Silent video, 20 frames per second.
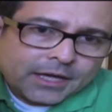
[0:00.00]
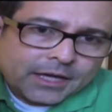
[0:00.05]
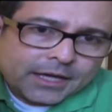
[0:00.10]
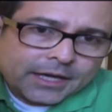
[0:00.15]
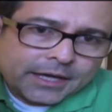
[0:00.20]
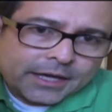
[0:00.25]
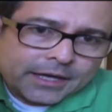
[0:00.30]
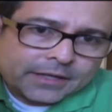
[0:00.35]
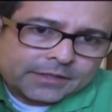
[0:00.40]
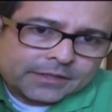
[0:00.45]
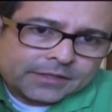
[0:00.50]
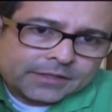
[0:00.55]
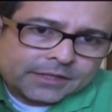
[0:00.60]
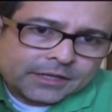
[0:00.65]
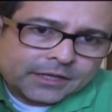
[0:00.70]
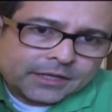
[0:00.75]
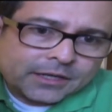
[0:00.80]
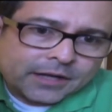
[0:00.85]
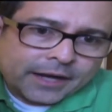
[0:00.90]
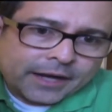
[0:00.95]
And
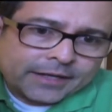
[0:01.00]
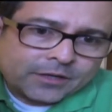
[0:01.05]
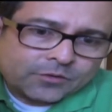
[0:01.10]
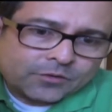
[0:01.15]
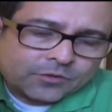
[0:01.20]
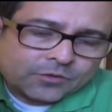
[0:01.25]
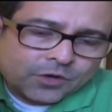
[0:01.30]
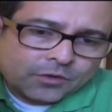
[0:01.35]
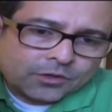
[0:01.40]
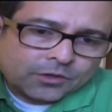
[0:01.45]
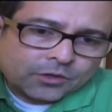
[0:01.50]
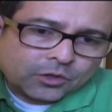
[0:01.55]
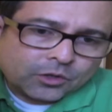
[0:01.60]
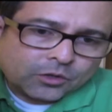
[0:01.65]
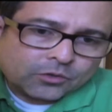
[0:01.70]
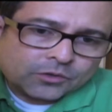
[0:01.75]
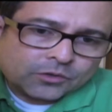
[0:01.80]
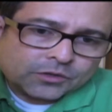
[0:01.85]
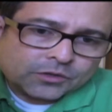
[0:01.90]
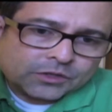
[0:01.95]
uh, I don't know the
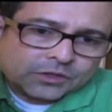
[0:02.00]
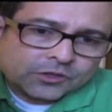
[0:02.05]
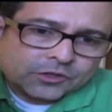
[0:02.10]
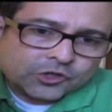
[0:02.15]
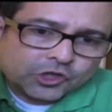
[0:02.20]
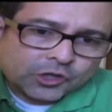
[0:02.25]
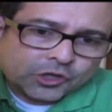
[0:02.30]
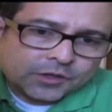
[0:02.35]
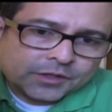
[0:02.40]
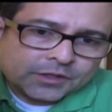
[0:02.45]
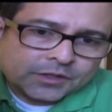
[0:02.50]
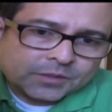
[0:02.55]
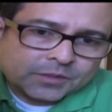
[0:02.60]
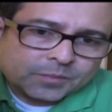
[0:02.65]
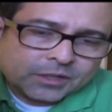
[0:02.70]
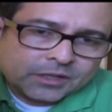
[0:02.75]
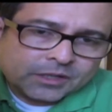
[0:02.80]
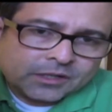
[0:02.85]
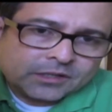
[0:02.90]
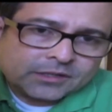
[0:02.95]
clonal signature on this,
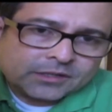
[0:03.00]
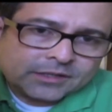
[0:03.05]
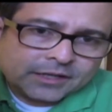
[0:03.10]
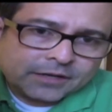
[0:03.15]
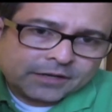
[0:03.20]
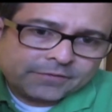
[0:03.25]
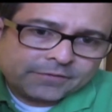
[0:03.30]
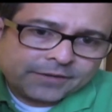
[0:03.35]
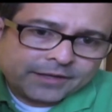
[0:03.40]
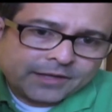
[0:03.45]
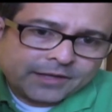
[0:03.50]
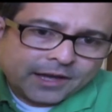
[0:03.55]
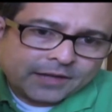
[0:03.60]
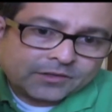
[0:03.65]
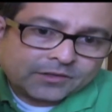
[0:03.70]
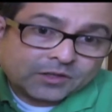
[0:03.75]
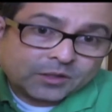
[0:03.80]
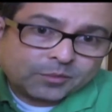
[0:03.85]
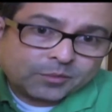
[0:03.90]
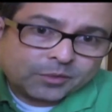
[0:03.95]
but it is a
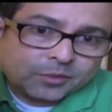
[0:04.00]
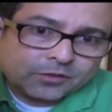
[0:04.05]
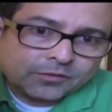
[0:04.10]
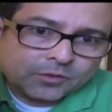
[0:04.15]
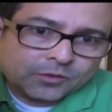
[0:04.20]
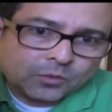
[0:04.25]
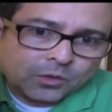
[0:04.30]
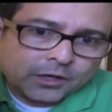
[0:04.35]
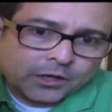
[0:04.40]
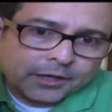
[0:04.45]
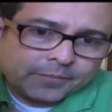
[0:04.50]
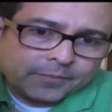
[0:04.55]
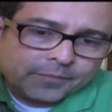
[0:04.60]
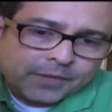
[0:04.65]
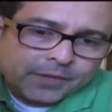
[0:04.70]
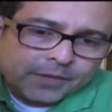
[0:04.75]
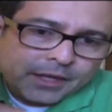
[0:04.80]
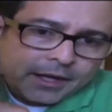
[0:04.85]
fantastically beautiful wine,